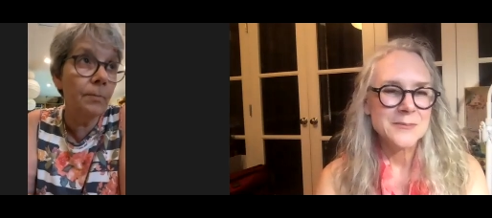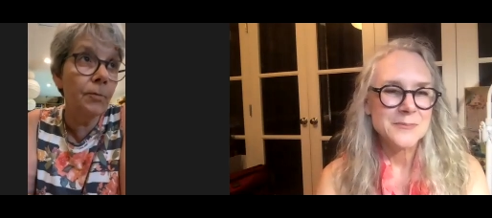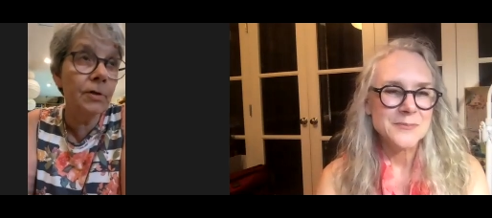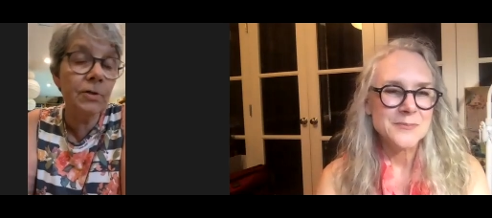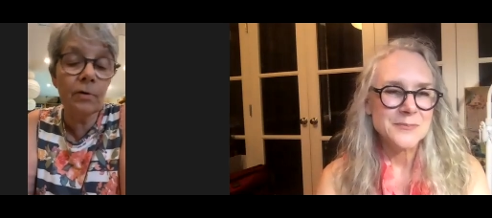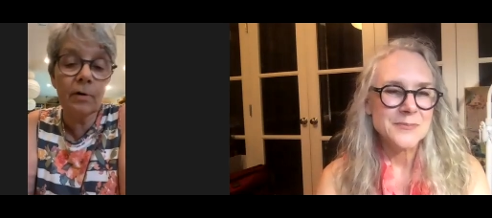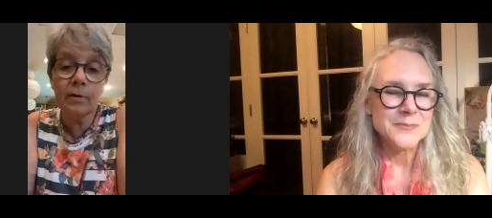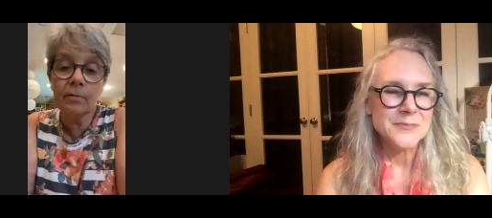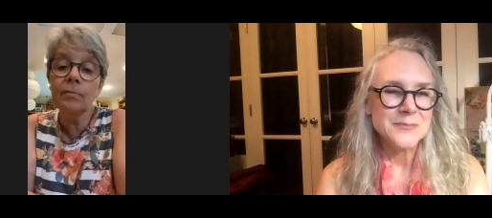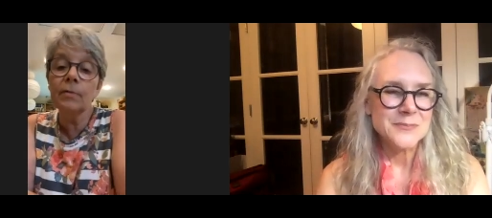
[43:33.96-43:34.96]

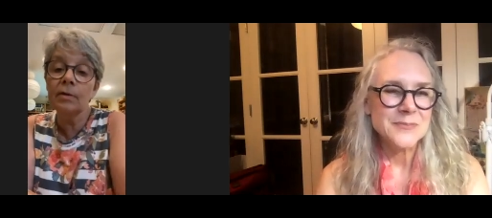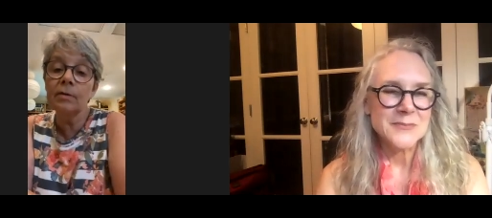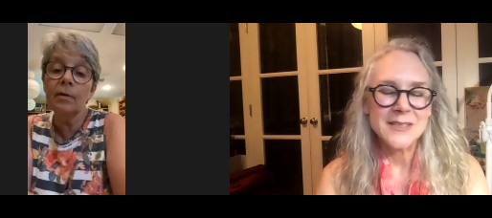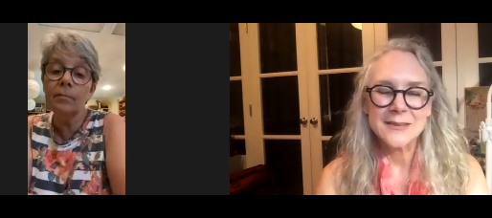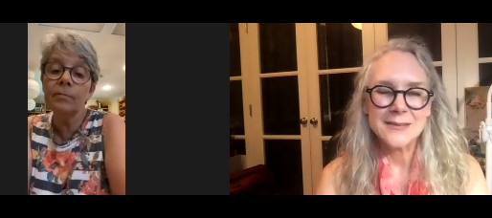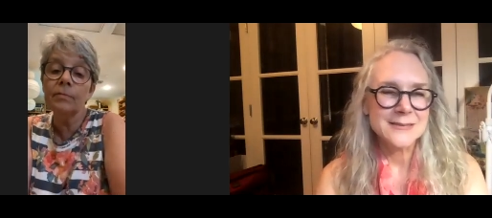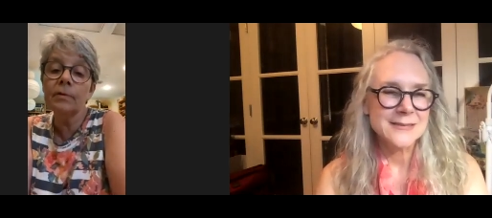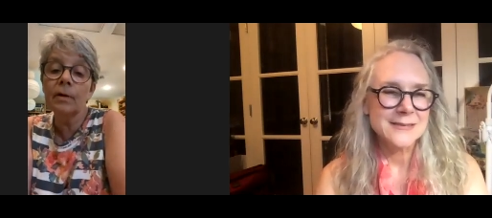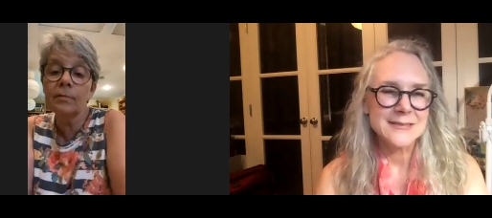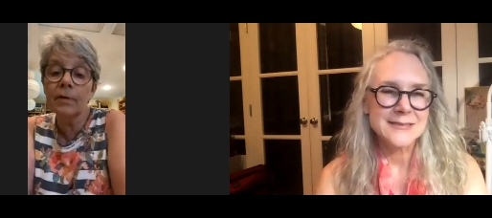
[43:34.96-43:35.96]
Speaker 1: bookstore. They'll
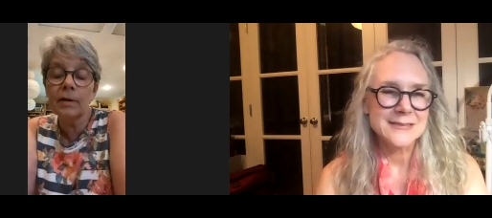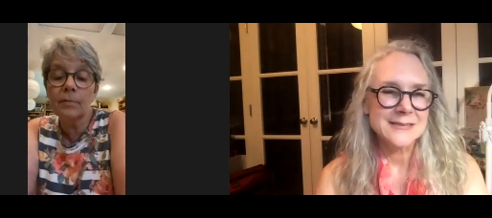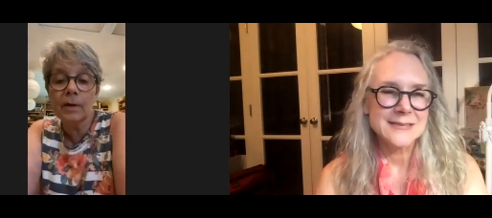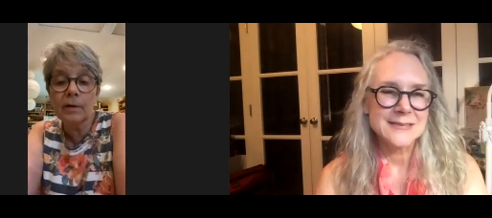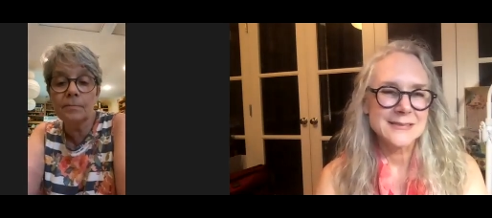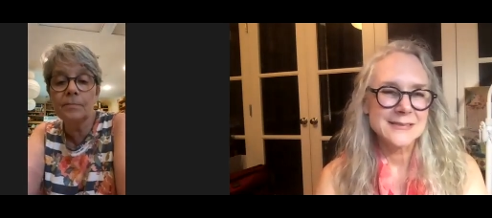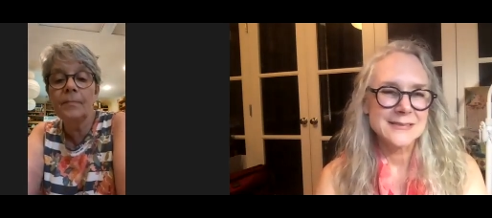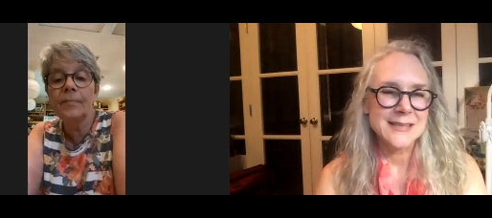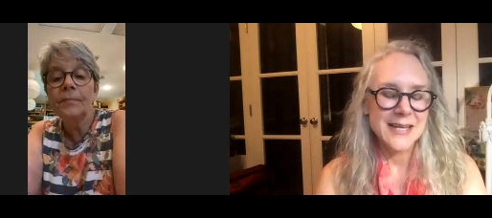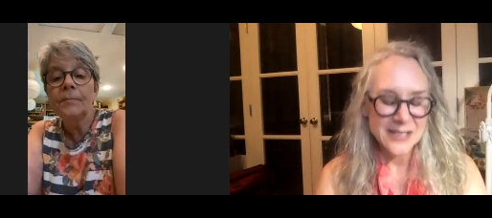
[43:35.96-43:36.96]
get it in.
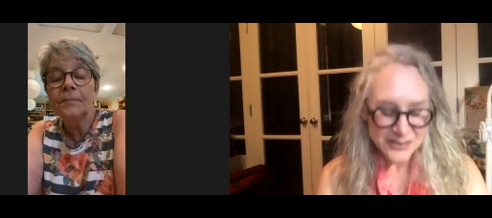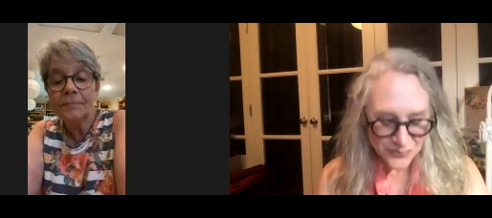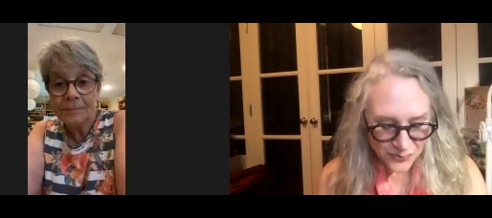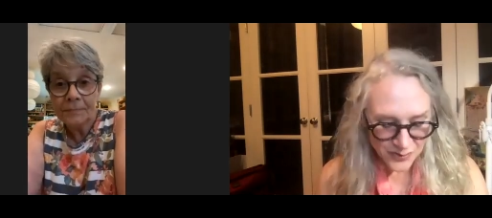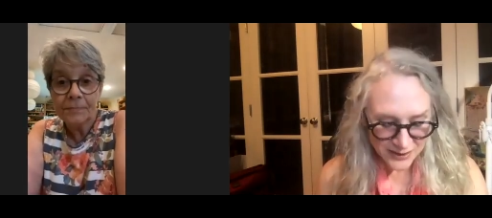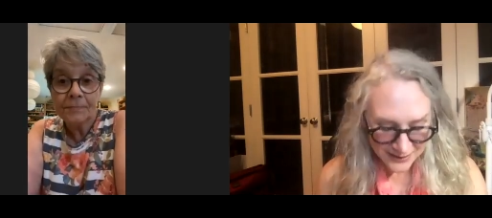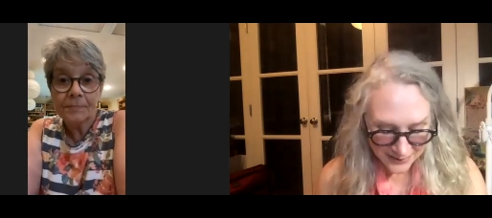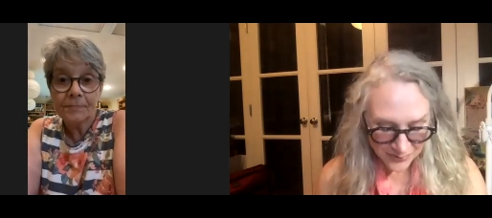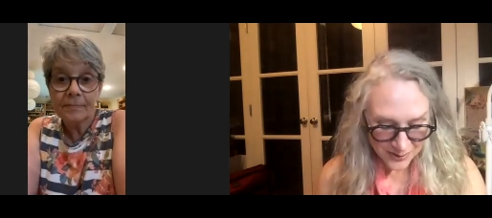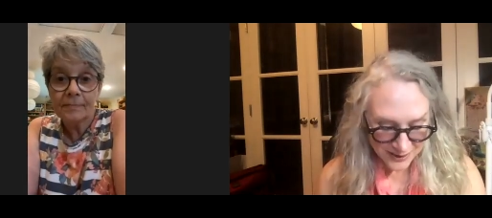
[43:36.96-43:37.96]
Speaker 2: And it's really,
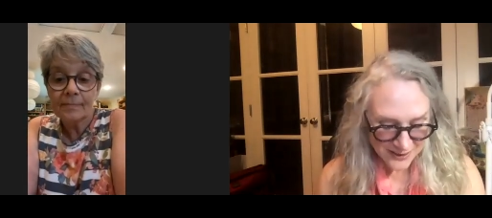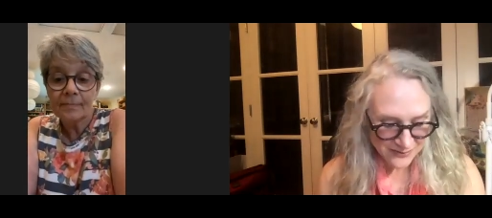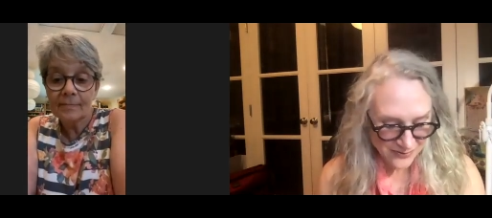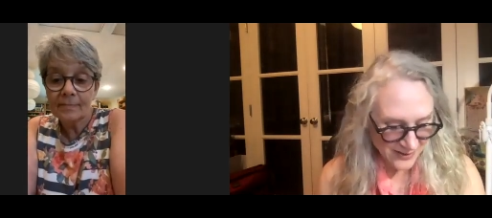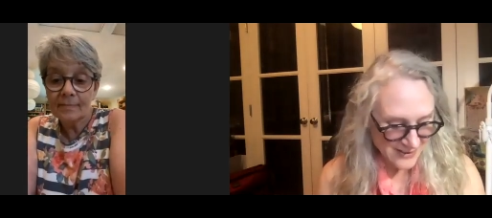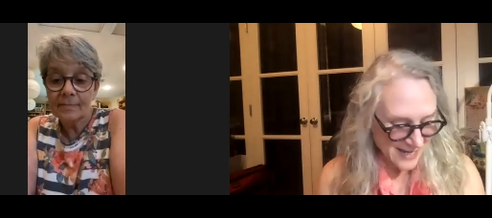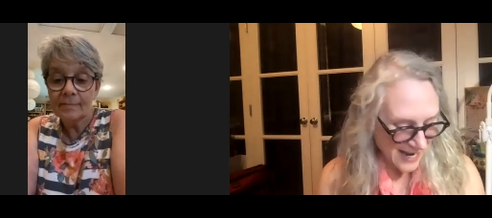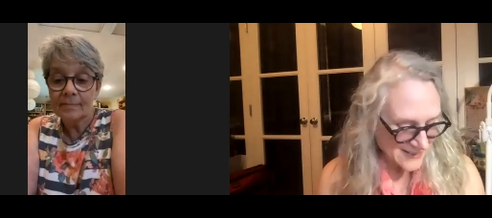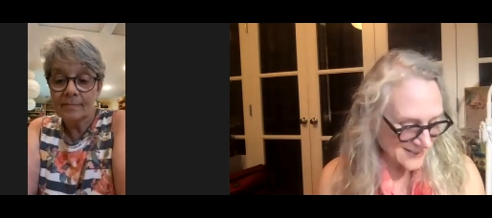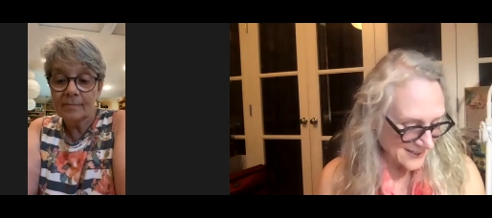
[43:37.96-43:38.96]
really
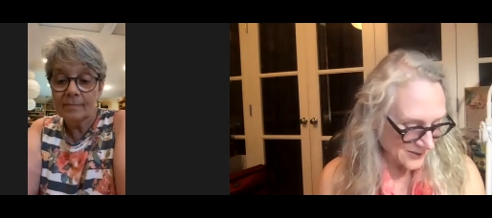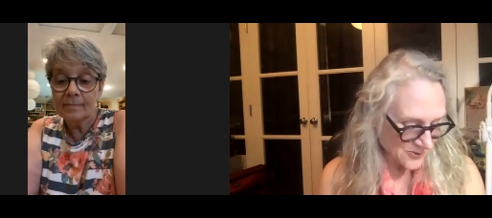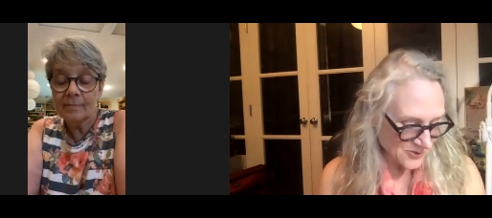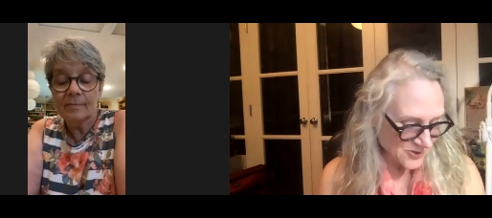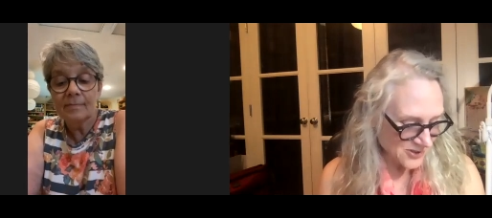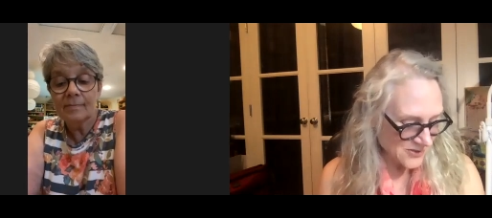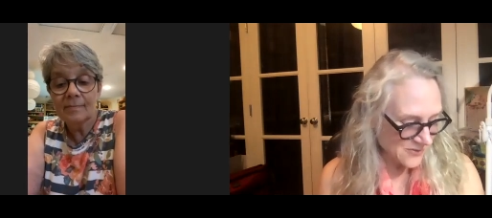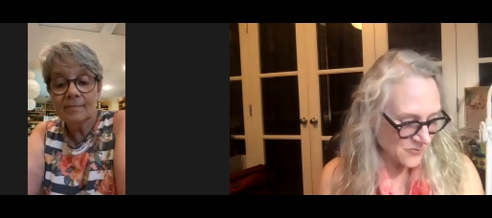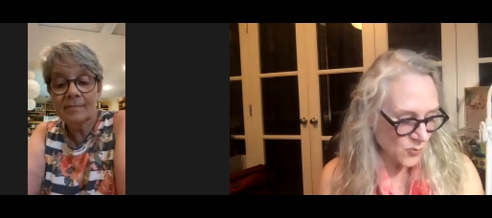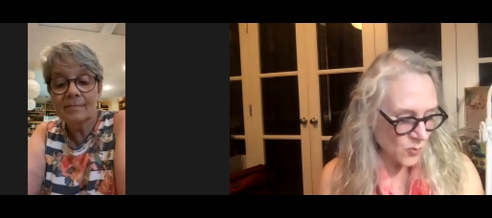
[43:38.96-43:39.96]
fantastic, with just
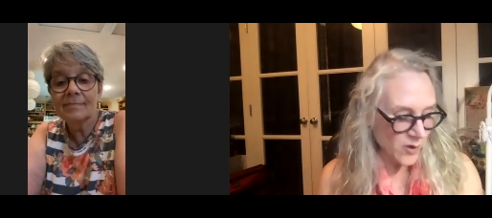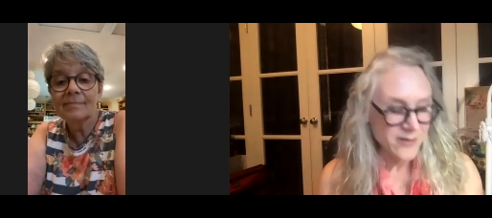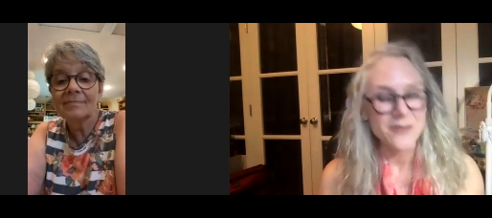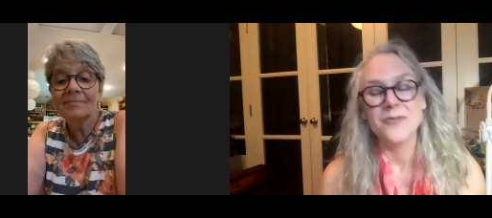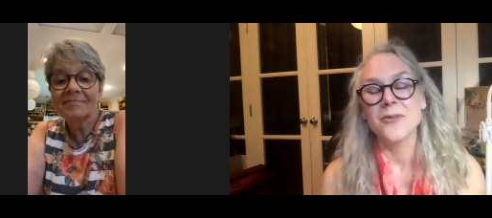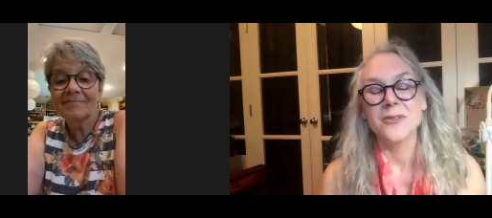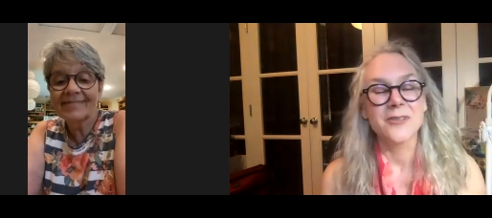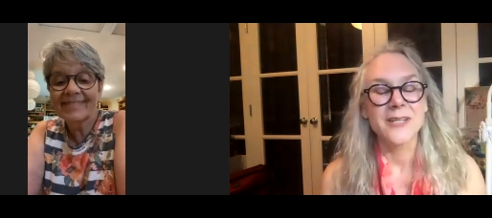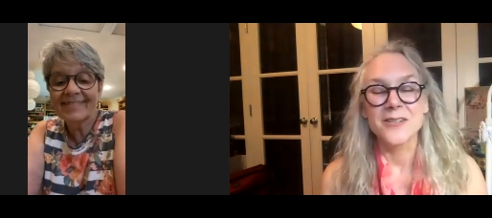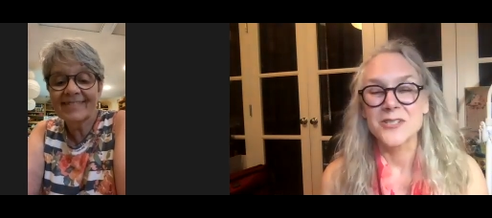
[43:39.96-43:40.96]
some
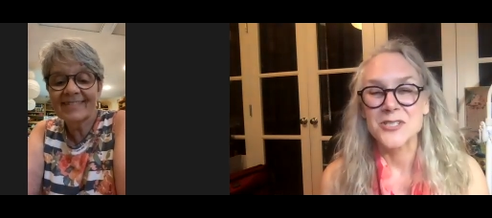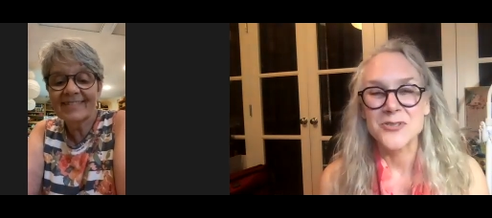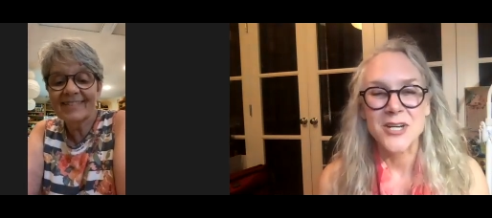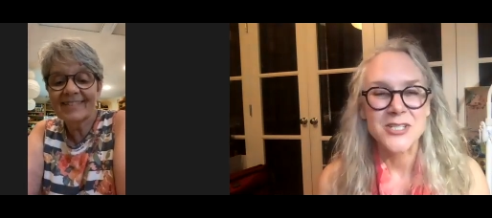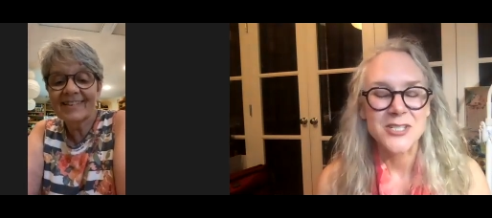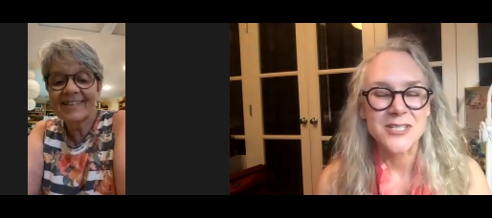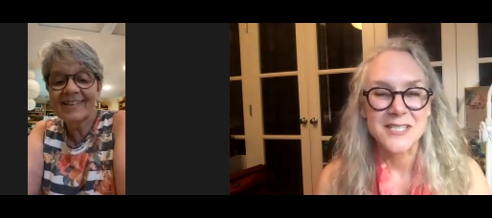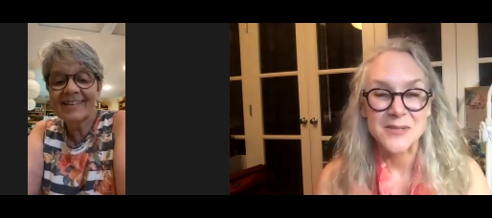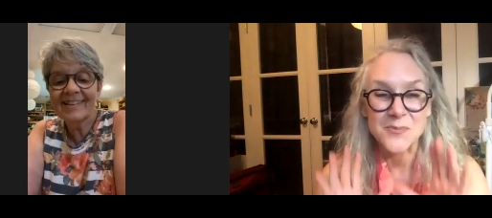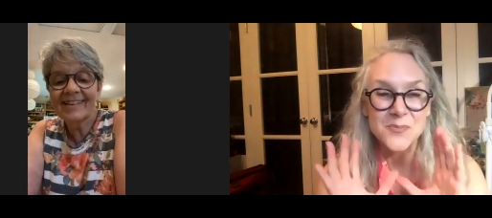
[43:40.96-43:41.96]
wonderful
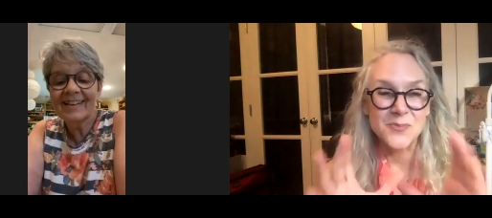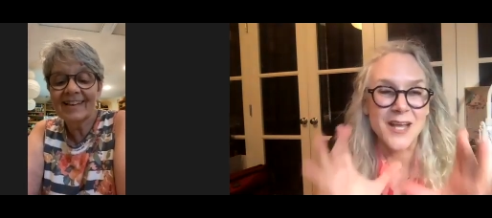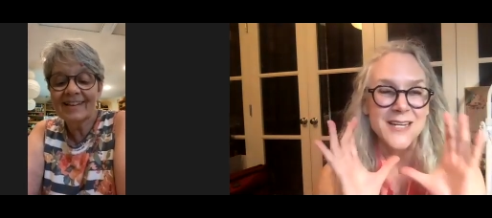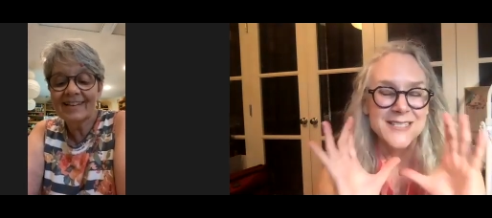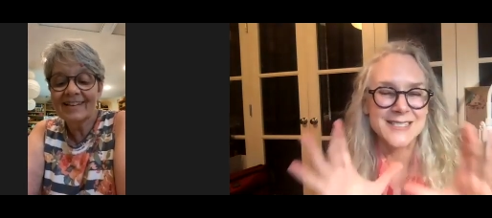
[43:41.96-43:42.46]
illustrations and nice